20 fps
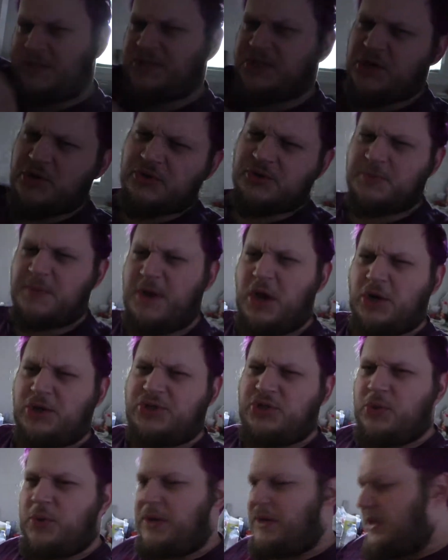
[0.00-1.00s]
are
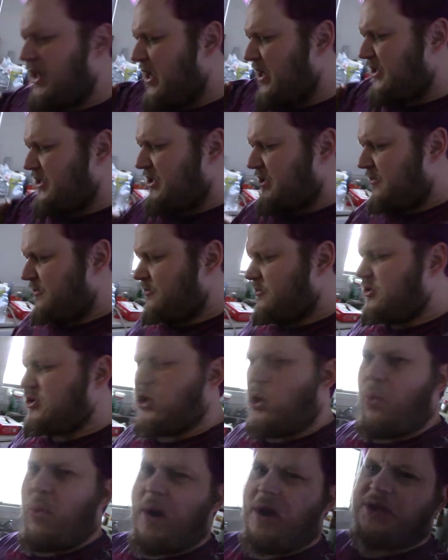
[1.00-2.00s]
doing this,
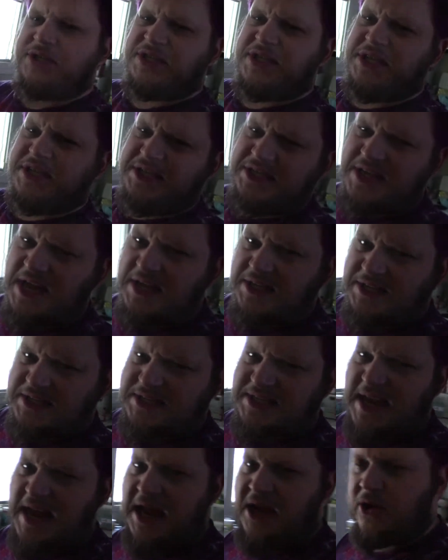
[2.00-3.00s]
so where's the set
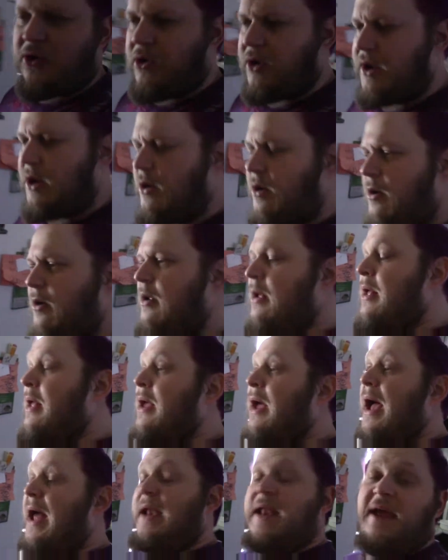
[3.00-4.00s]
standard here?
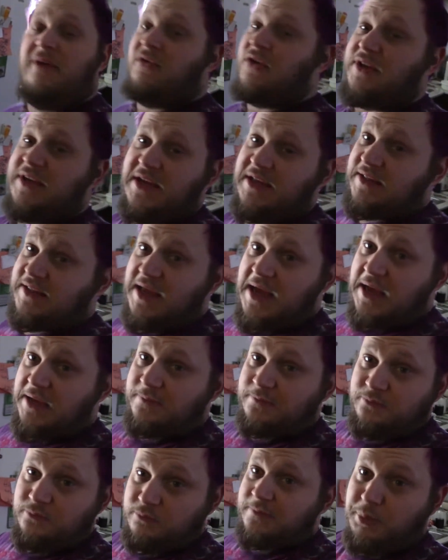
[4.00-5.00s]
I never did
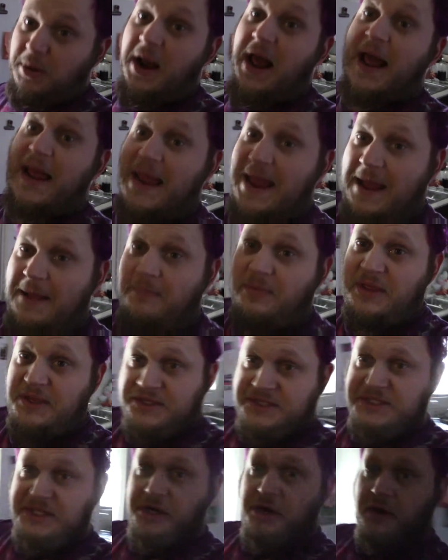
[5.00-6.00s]
that, but I am
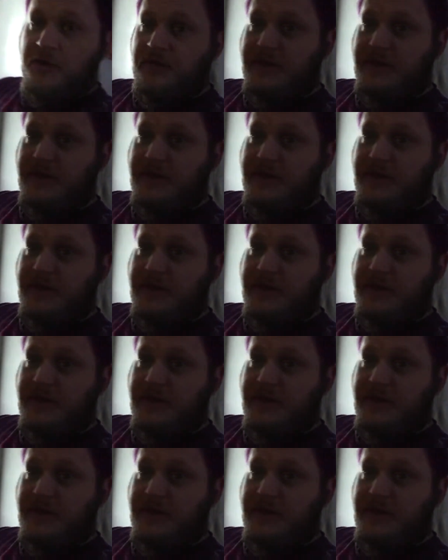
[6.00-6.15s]
this year.